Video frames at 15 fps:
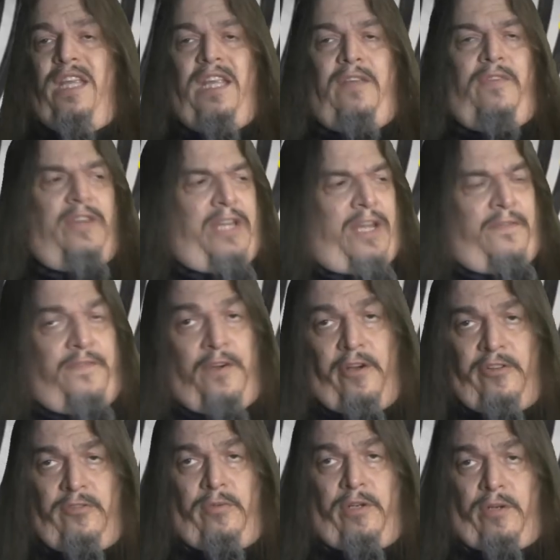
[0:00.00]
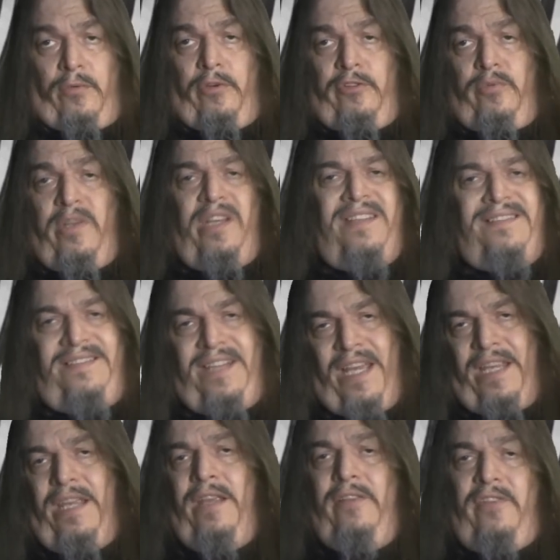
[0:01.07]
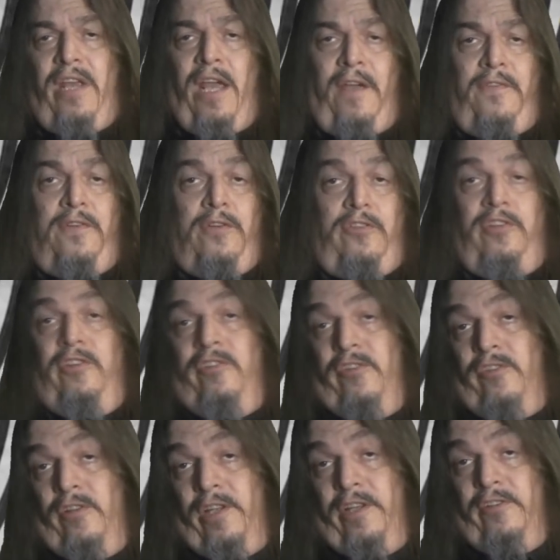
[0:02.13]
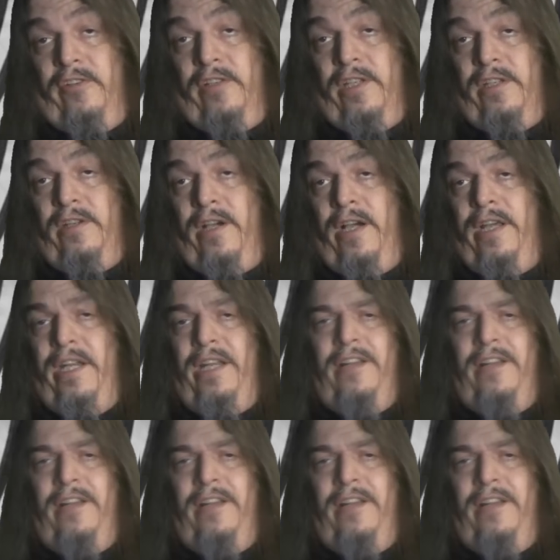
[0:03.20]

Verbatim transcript: Even that first one was written decades after Jesus allegedly died,